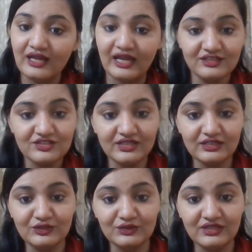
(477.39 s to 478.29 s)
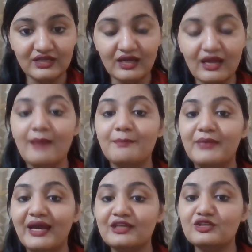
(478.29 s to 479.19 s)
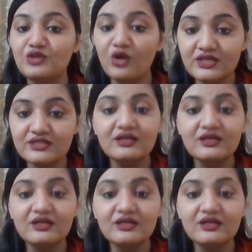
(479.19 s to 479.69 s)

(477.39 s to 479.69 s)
and chikungunya by not